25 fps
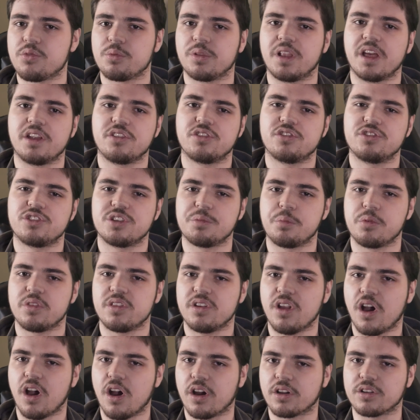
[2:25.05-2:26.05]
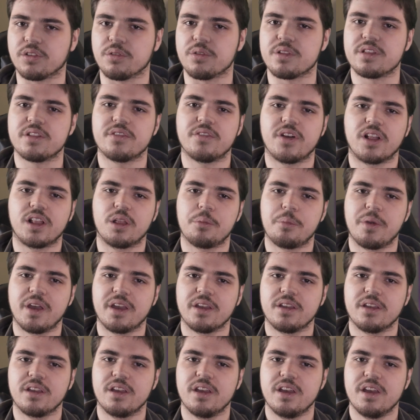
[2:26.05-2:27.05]
relationship with the Doctor is
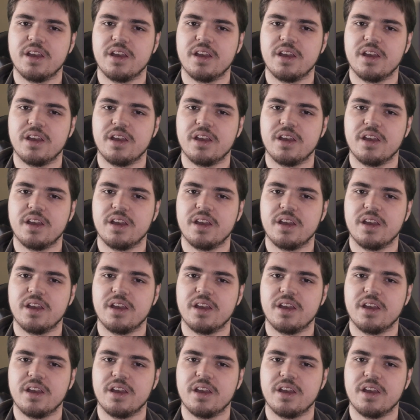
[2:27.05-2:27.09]
developing.